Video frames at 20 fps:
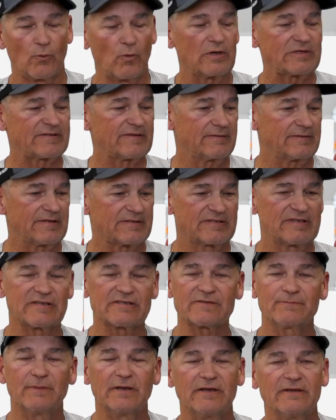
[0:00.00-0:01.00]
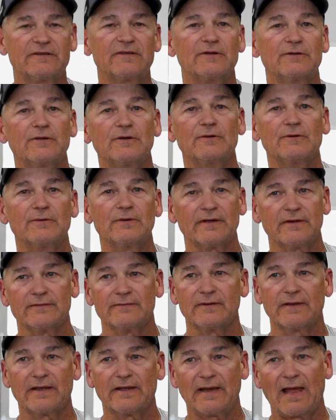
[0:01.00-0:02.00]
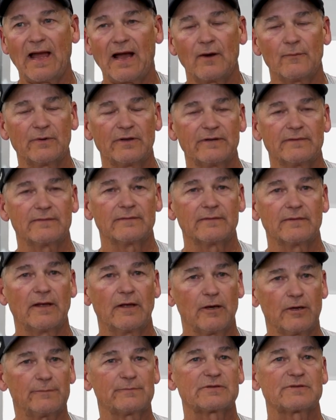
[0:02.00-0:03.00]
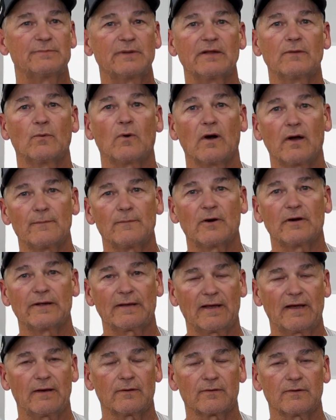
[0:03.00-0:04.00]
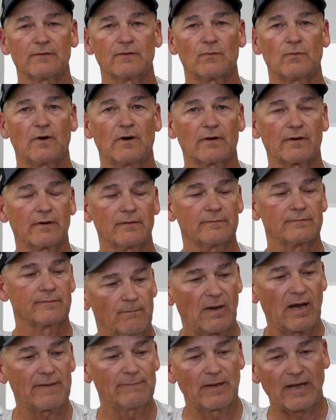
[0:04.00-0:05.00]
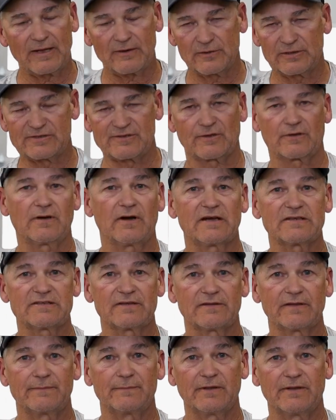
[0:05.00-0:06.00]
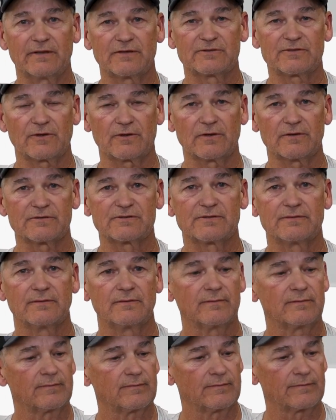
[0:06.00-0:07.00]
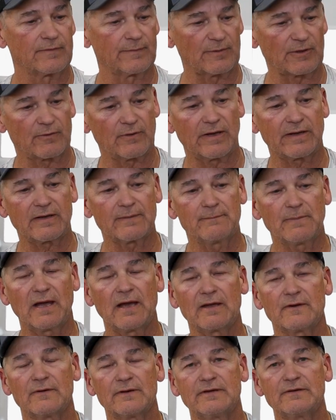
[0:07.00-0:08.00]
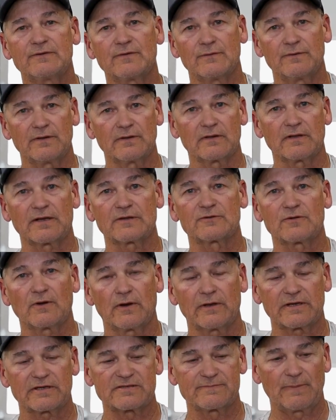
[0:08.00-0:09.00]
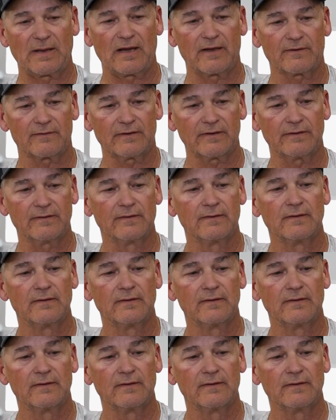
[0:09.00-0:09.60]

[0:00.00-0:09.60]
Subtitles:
what does this mean to you and how it helps me while I'm out on the water? My batteries are constantly being charged, from the cranking battery to the electronics battery.